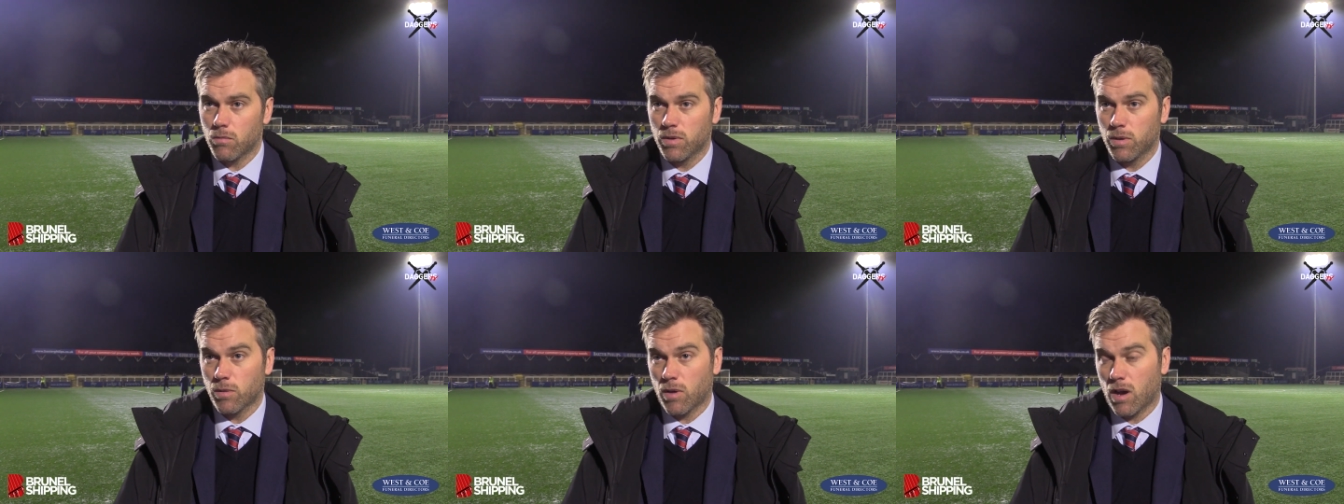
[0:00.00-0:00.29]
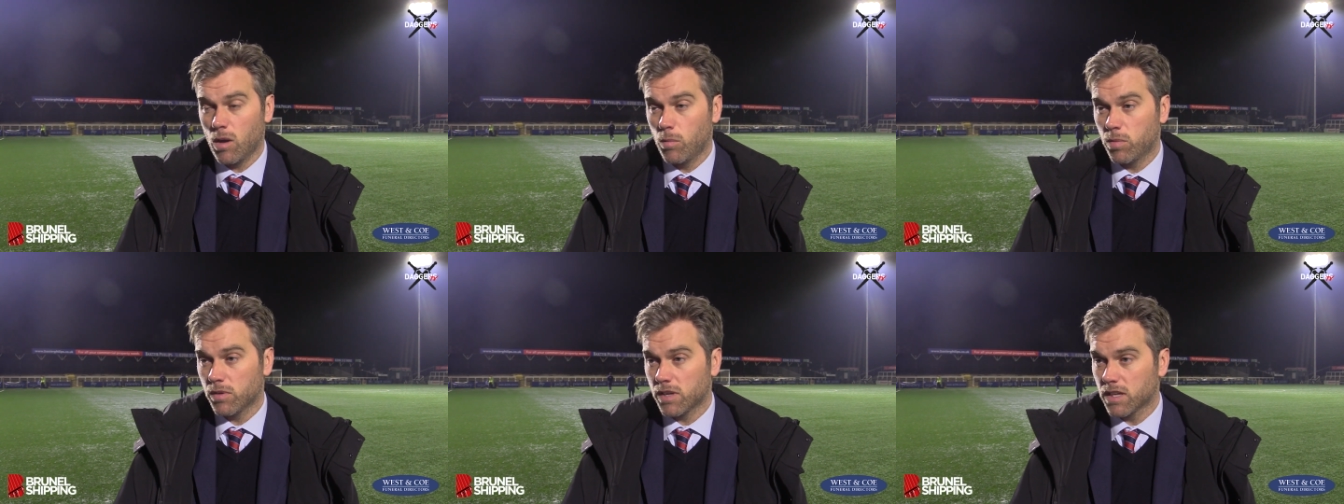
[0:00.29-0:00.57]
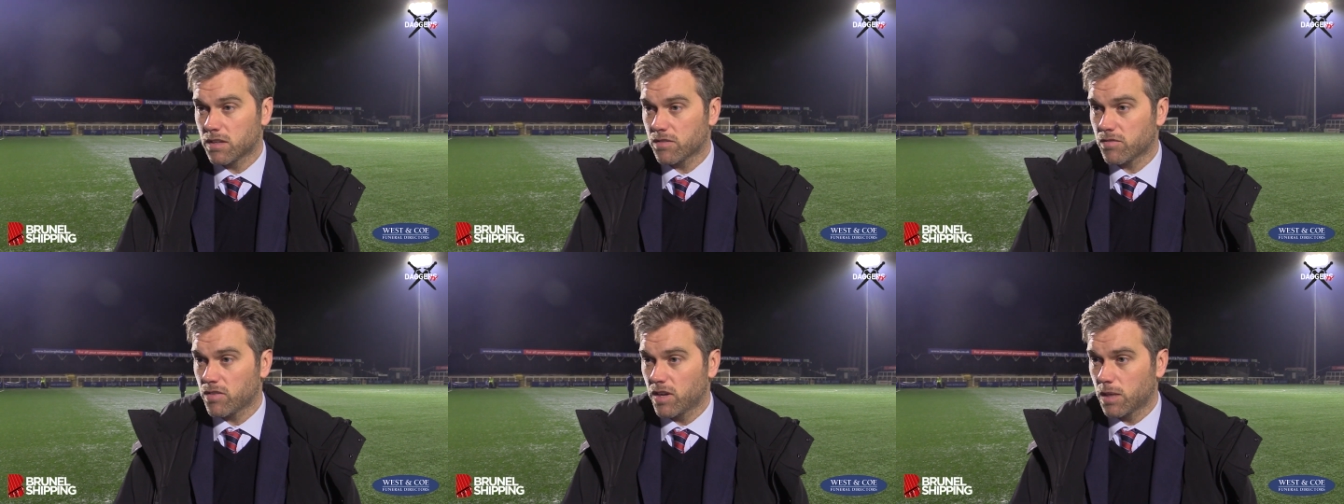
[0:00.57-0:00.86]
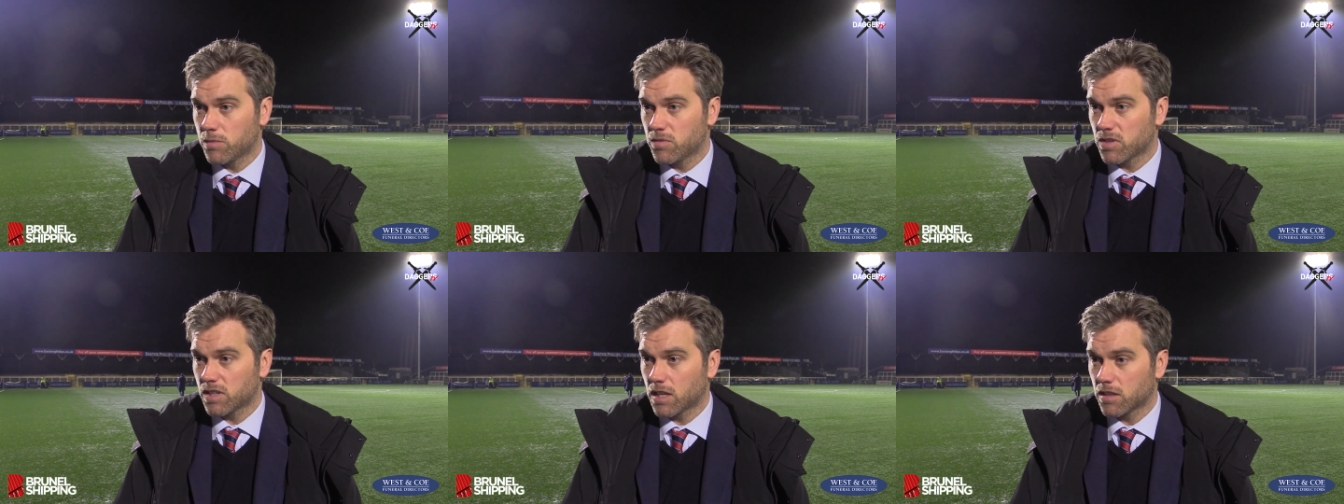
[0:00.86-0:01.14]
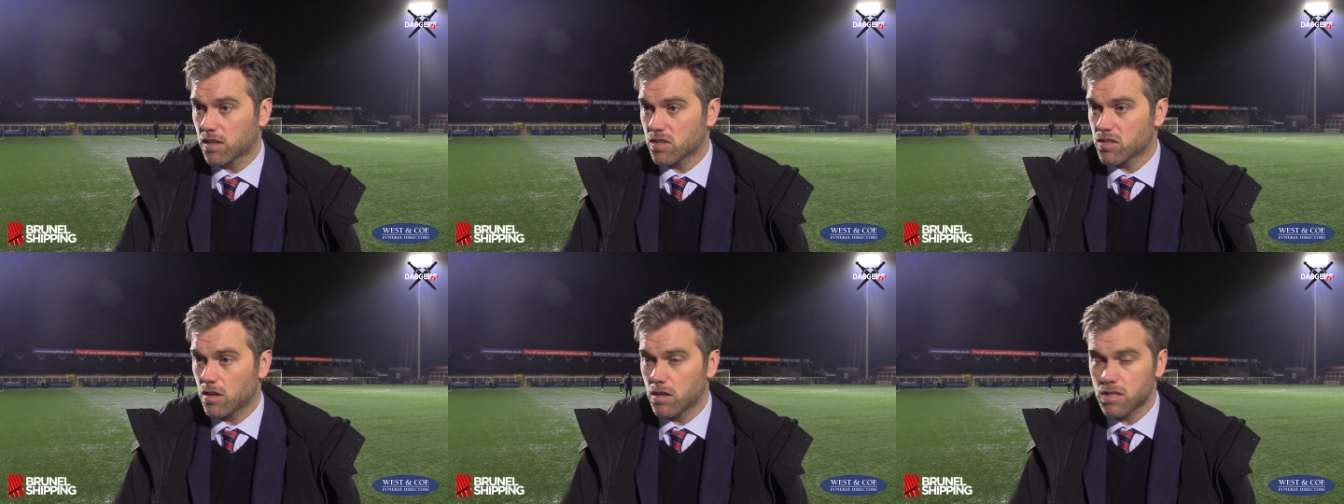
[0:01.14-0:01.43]
we were hoping, had the freedom to
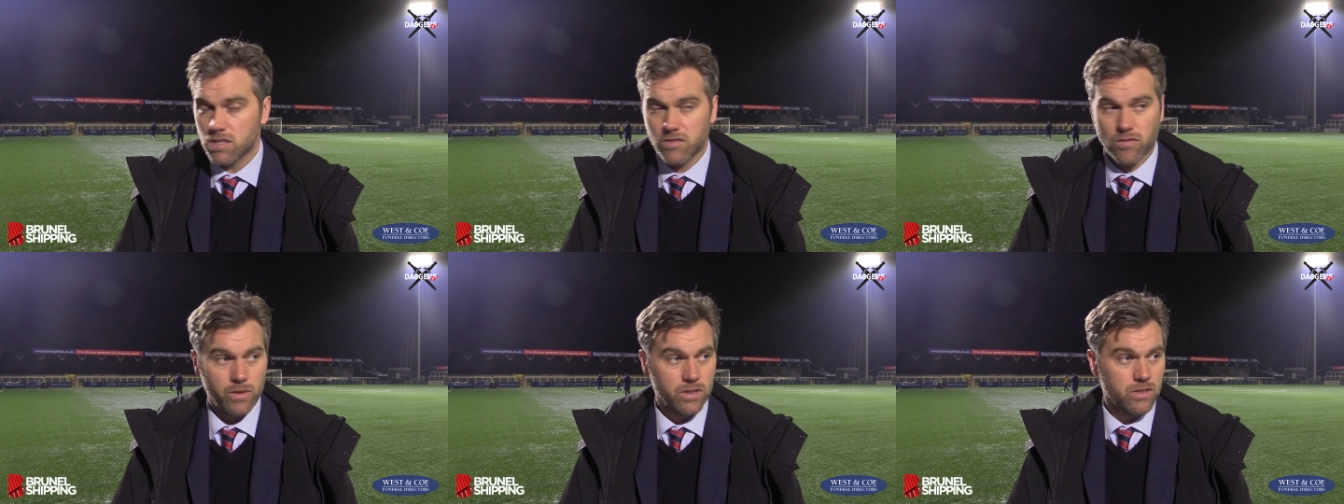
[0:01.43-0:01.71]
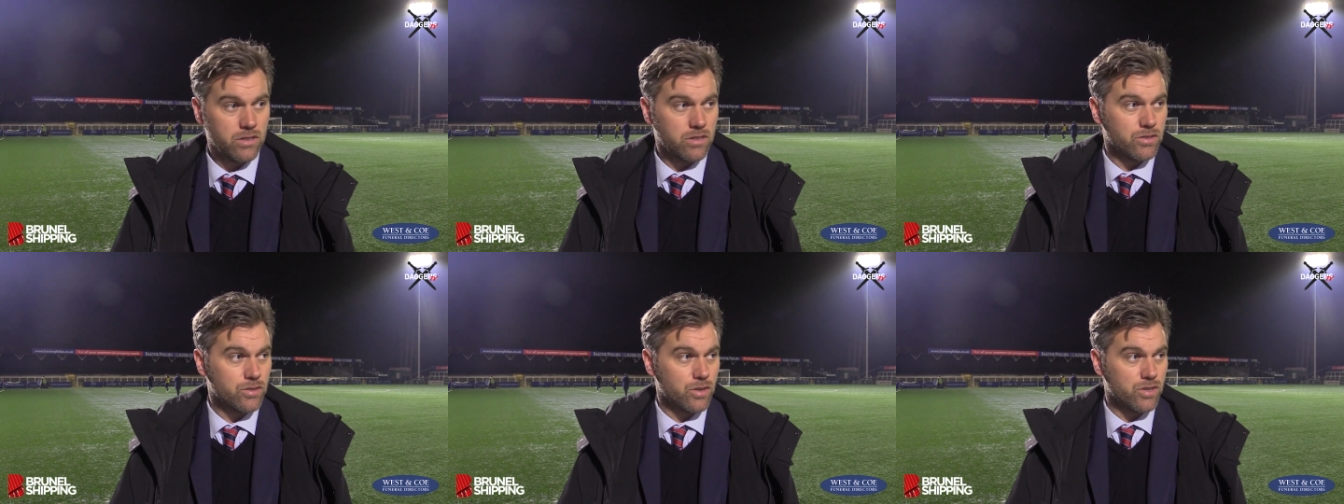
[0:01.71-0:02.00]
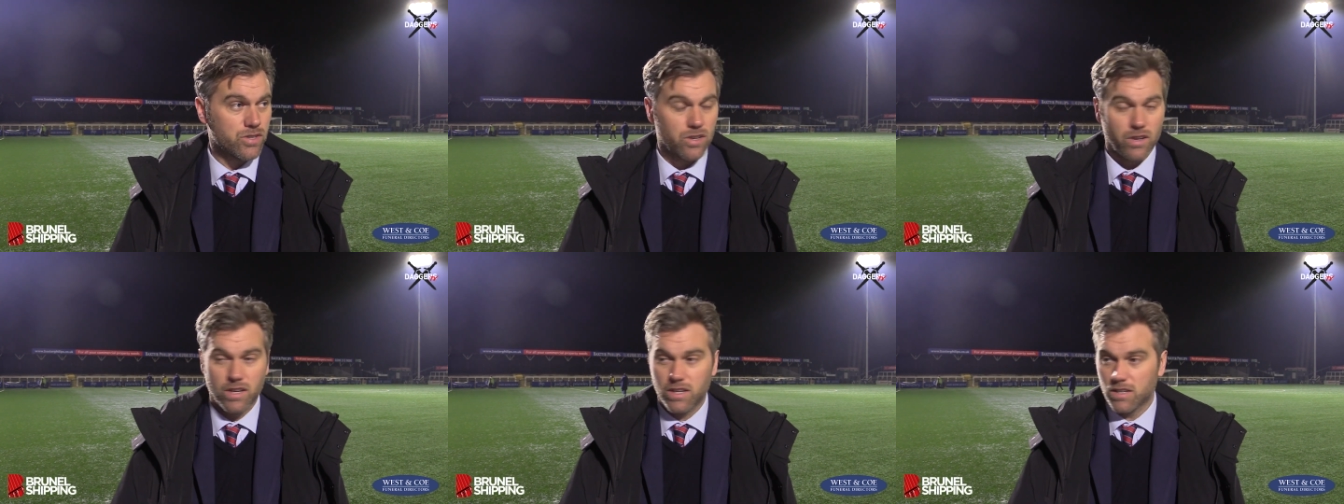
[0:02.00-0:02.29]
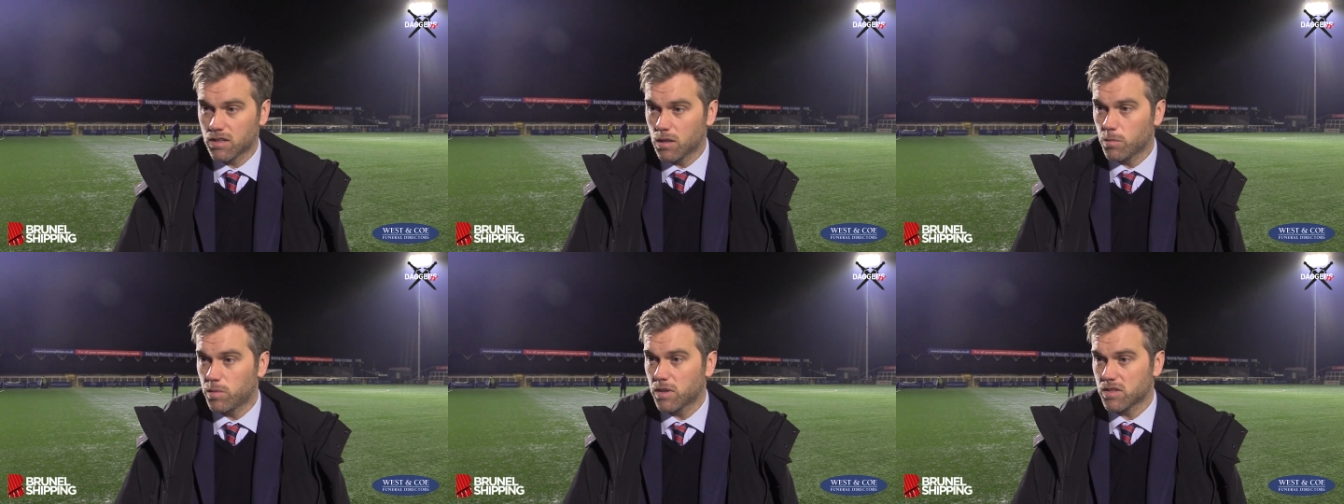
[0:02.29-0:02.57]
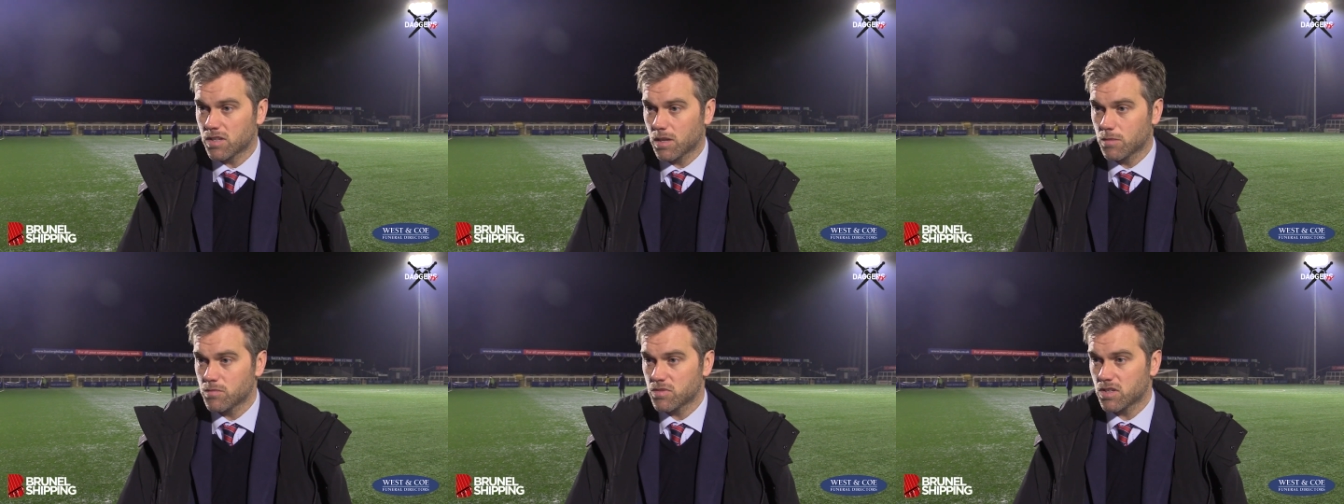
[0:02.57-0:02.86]
go on the sides of him. Josh got in a
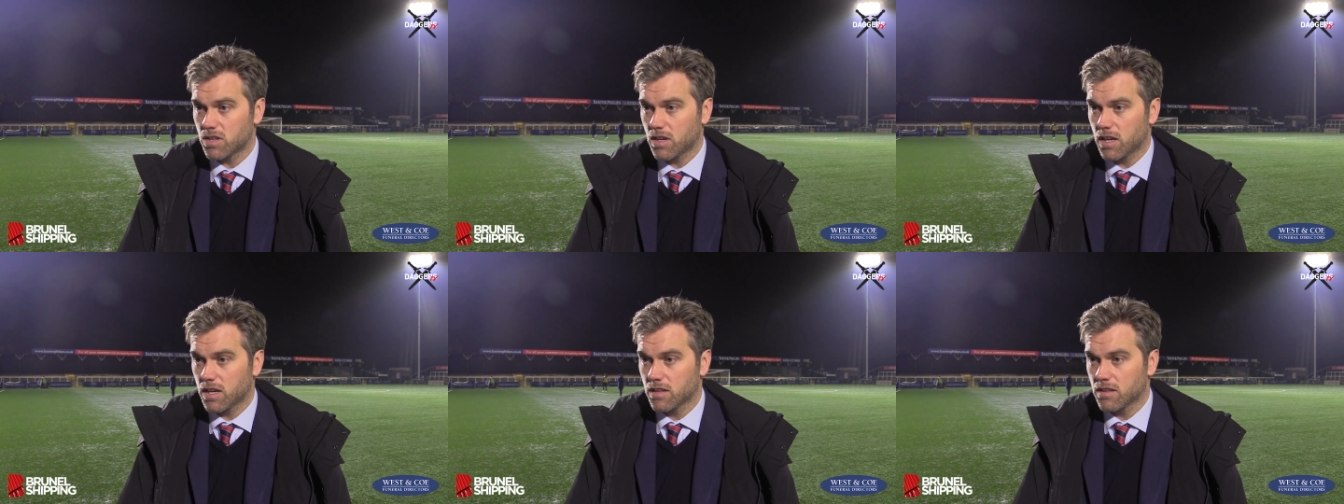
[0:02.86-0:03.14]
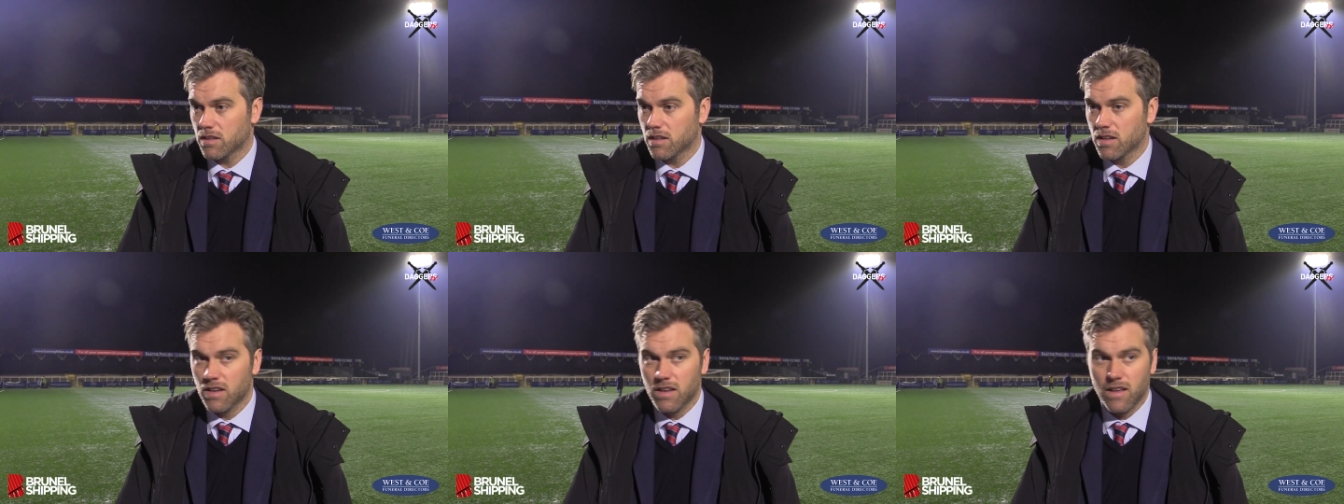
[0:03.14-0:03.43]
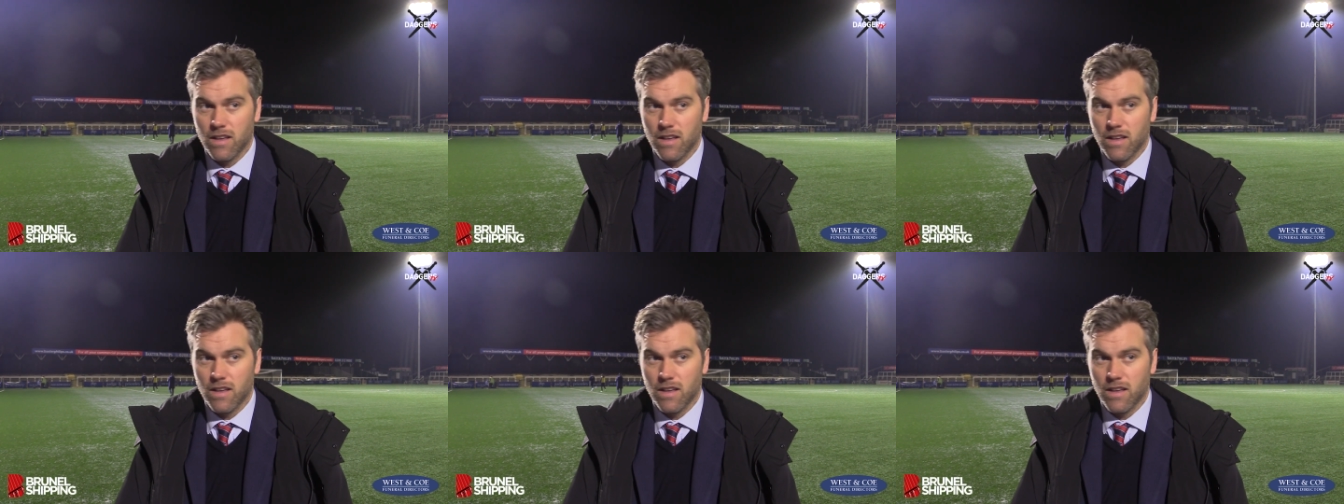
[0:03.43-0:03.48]
couple of times tonight and